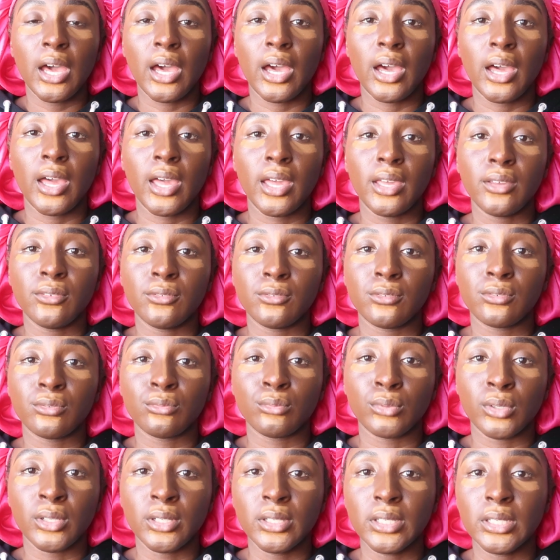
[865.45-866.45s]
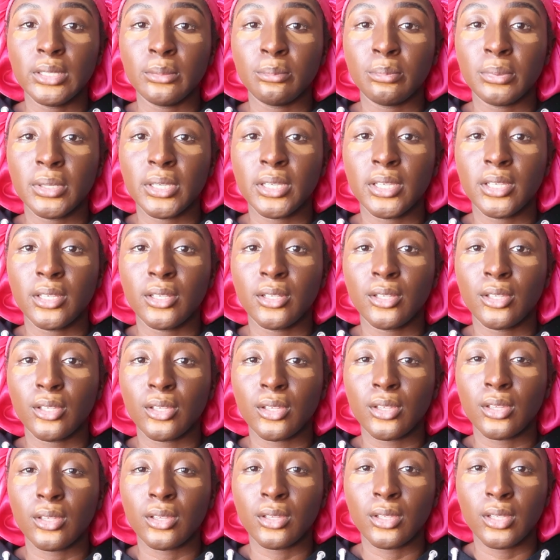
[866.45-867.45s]
I've really
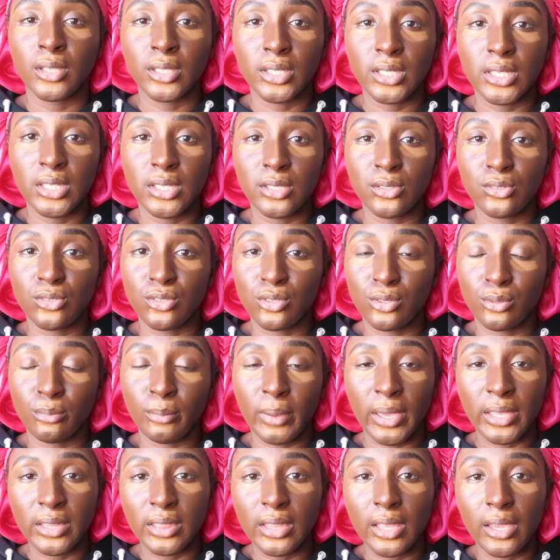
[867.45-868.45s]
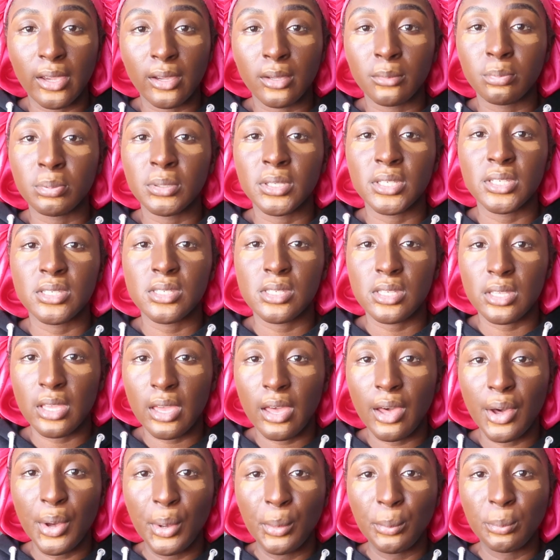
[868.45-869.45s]
been looking to my therapist to
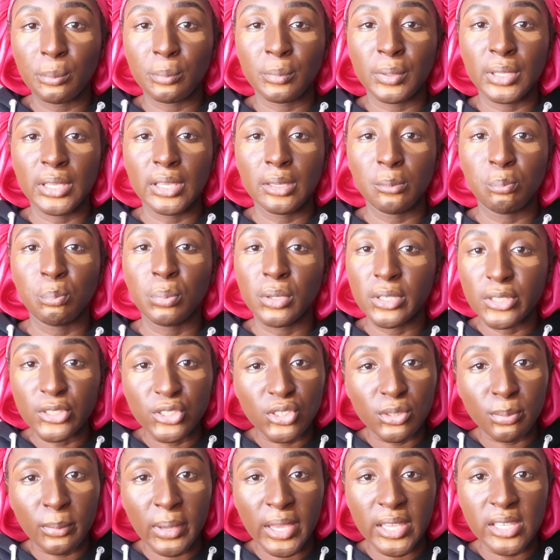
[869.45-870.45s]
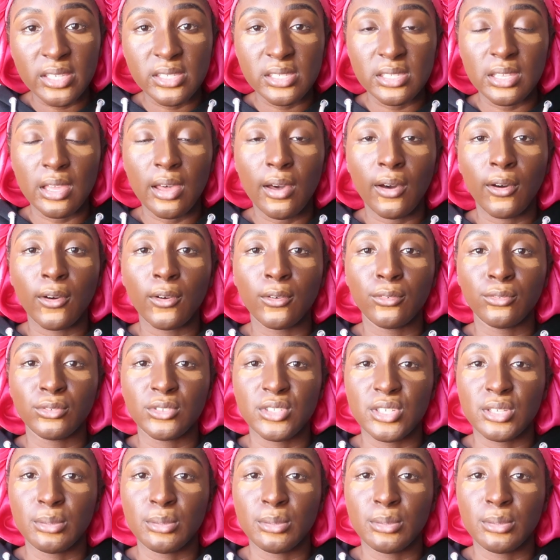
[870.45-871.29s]
help me push myself,